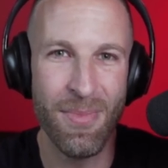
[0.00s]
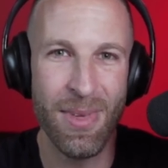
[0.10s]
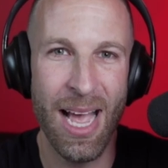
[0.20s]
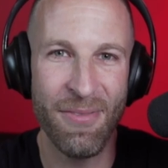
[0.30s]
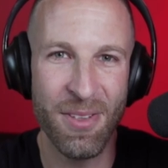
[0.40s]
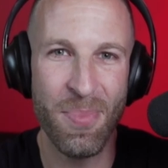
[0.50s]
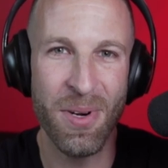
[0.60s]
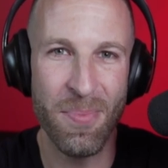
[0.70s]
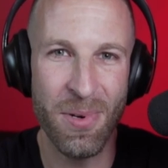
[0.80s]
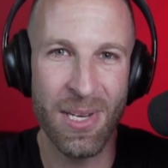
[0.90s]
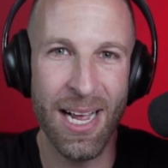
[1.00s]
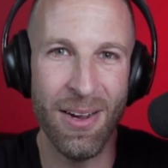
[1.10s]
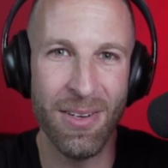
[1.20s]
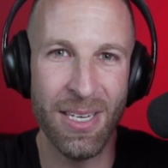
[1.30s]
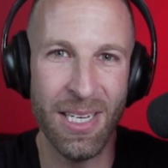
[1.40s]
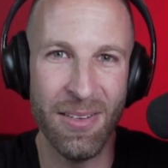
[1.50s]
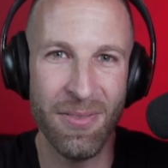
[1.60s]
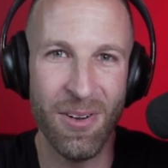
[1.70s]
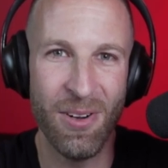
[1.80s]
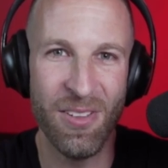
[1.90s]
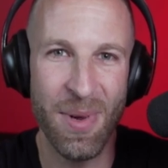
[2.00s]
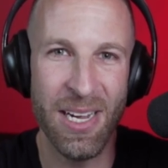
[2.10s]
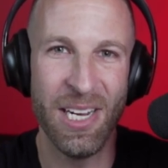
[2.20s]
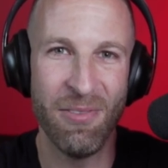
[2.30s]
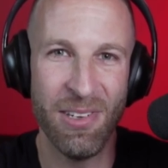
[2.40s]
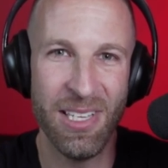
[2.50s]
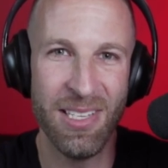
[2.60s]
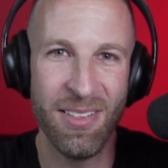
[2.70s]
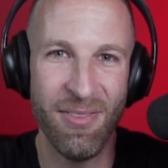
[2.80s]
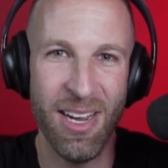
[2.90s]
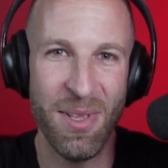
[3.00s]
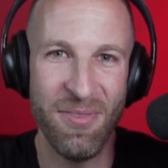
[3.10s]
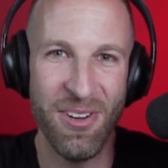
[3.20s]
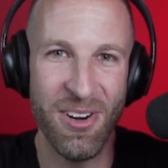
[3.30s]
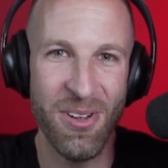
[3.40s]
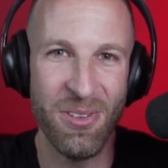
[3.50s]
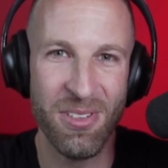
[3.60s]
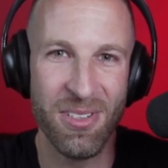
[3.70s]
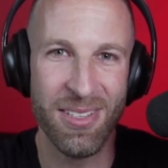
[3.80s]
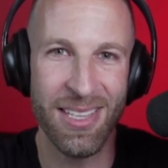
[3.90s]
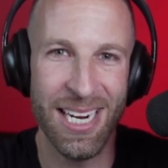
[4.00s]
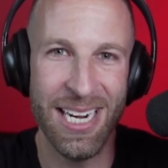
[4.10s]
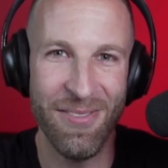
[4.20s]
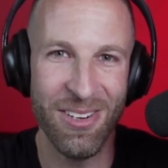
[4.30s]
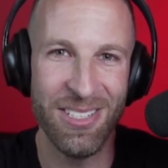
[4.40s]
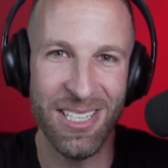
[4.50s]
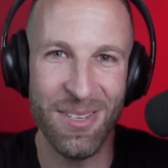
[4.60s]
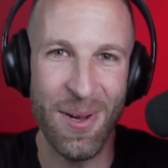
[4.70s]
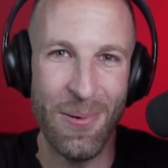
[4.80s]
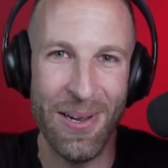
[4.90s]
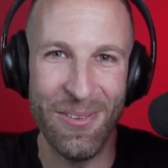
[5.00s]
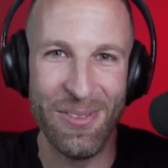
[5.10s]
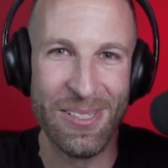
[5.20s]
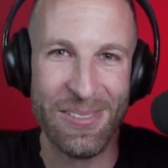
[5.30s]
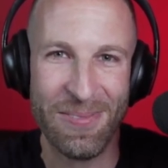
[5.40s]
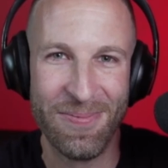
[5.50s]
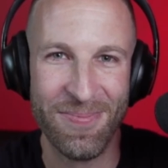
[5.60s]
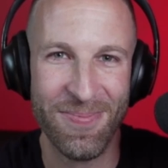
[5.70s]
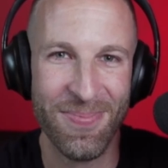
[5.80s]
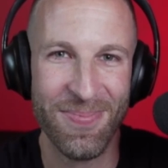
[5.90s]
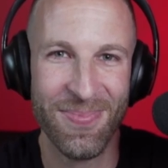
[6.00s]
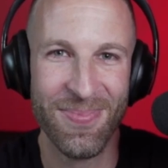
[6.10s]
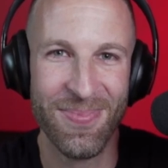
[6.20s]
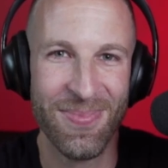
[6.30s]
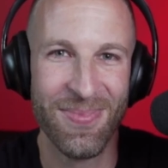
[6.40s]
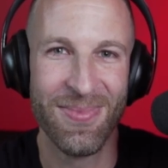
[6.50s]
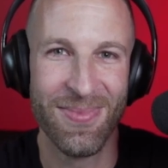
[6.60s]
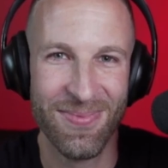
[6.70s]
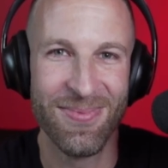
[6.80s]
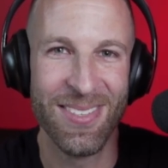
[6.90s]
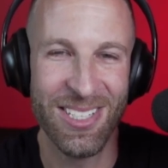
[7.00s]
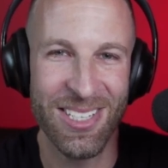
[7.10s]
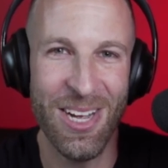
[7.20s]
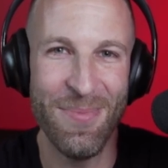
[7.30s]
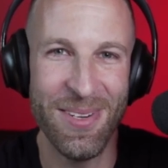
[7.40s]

have to put a book out of all of my unreleased family photos that I never sent to my wife. Enjoy the lawsuit. Your wife takes um,